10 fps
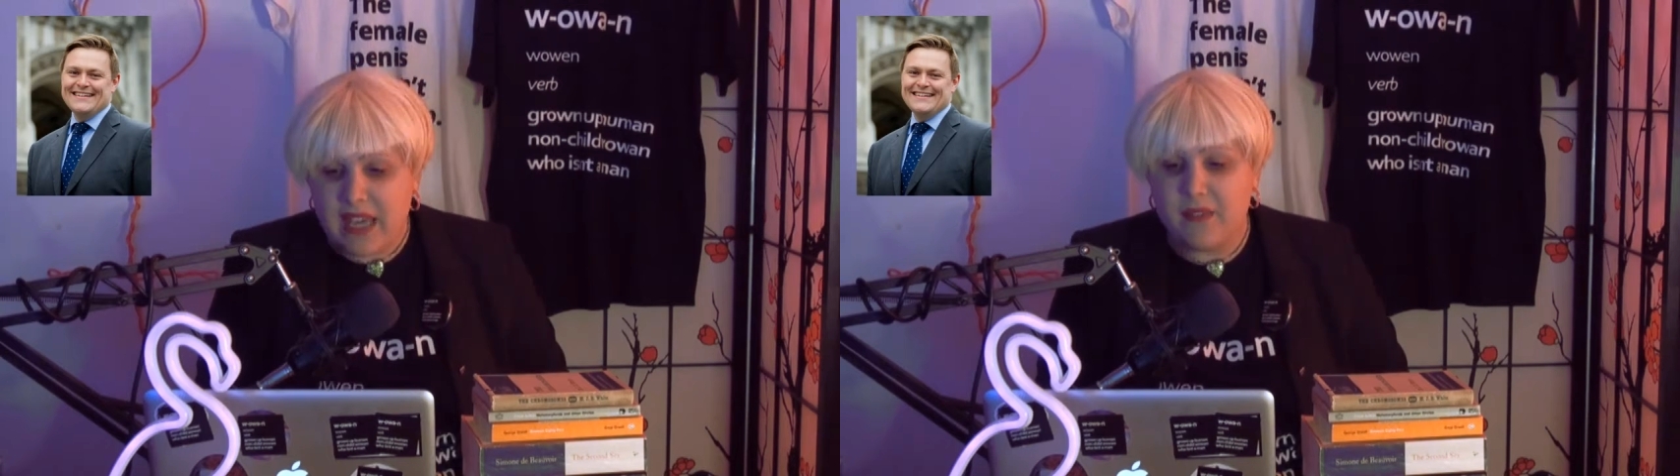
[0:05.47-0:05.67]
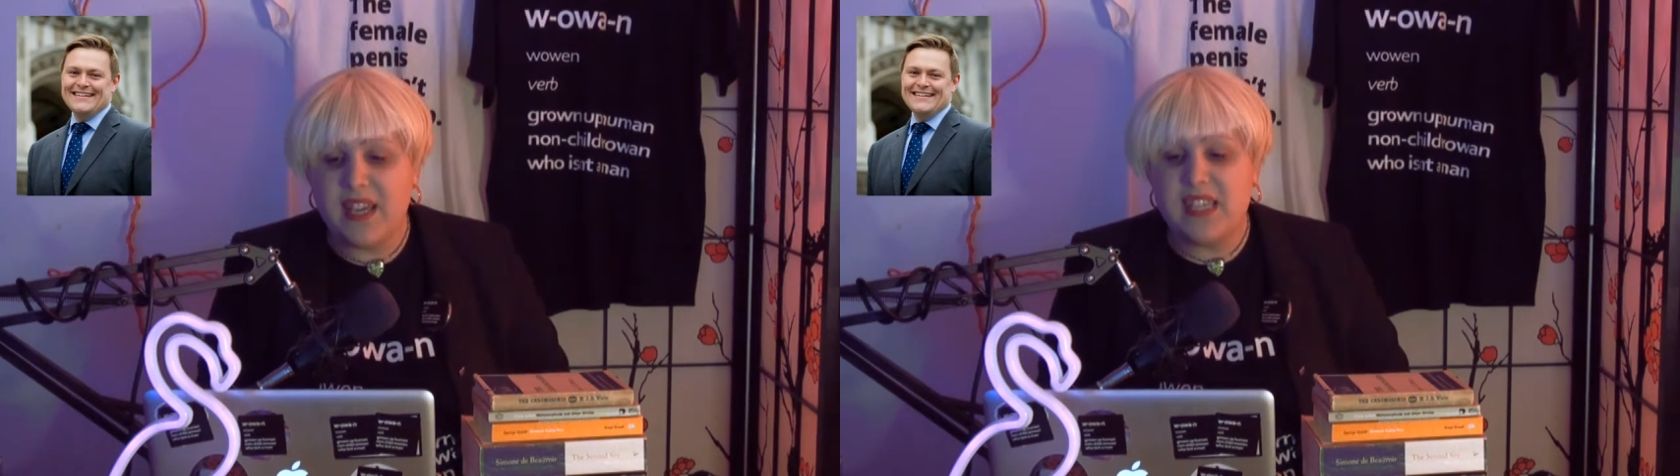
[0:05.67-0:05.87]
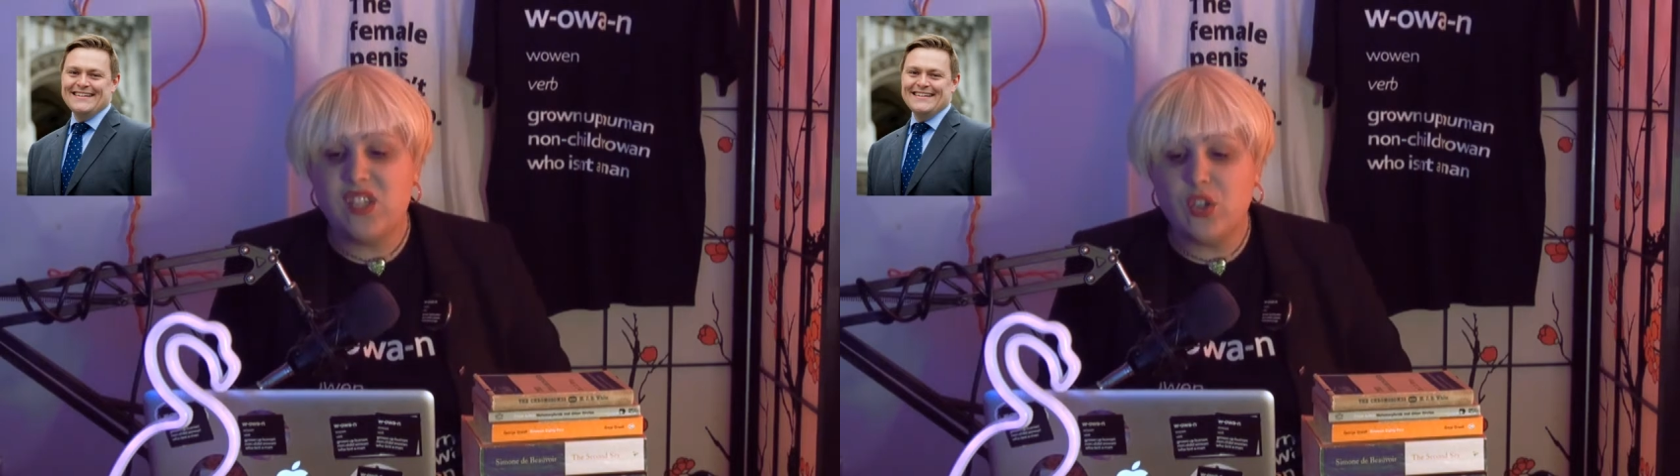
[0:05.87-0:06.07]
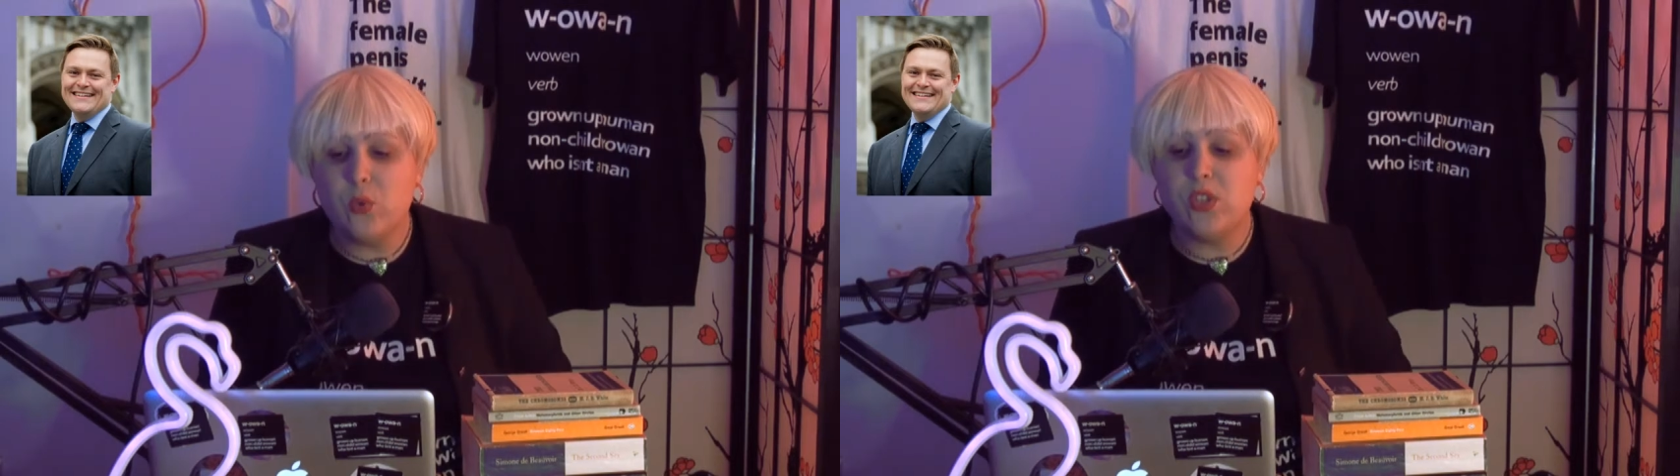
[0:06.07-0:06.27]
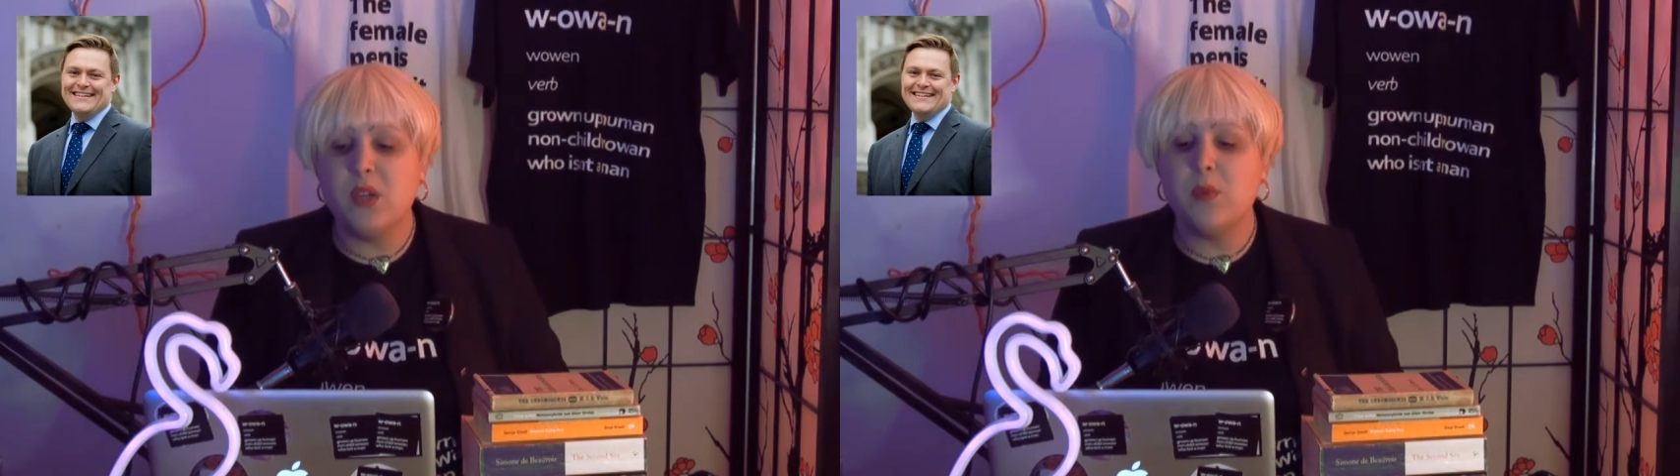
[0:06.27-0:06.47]
if his
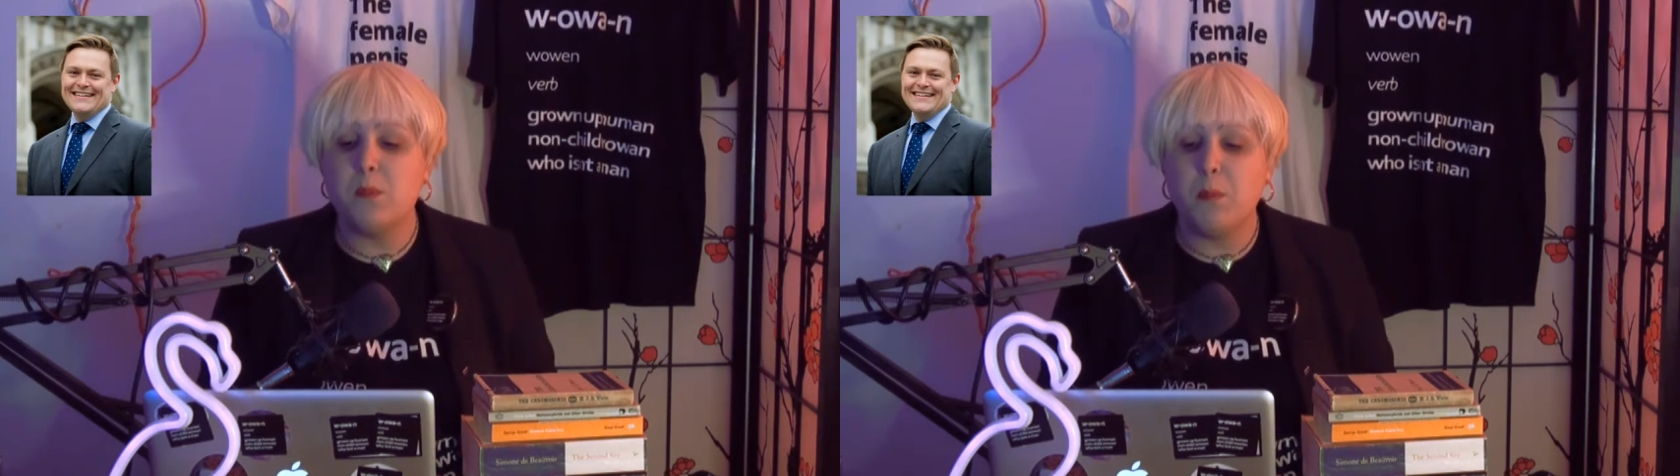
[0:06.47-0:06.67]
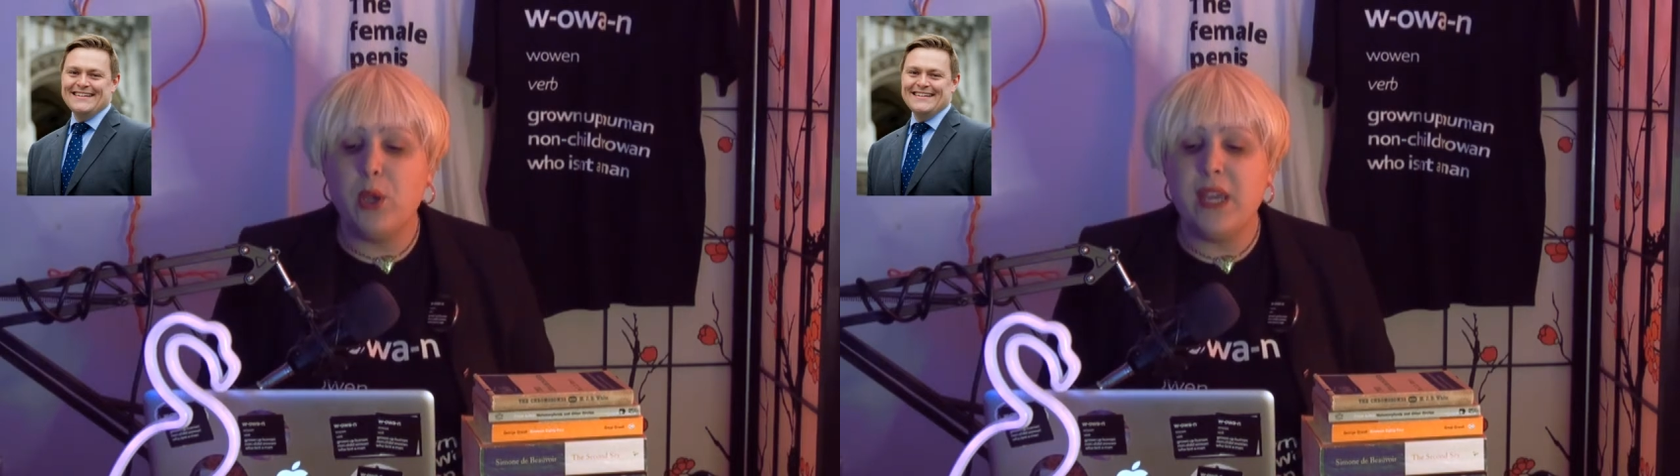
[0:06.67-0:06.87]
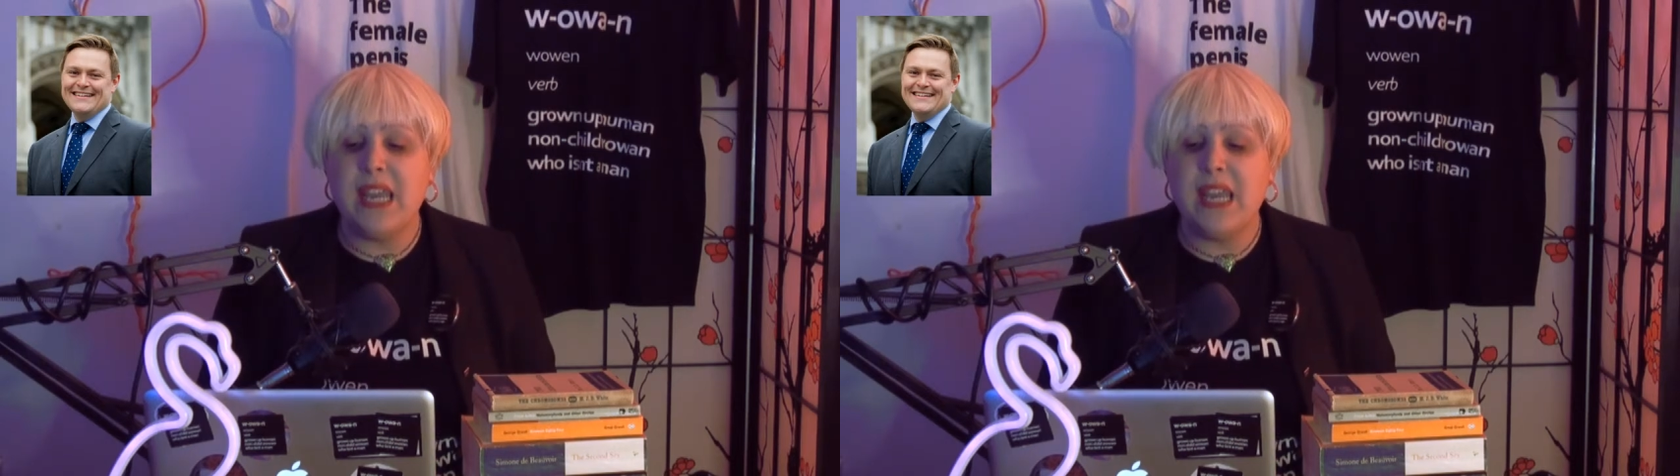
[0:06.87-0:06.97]
daughter was put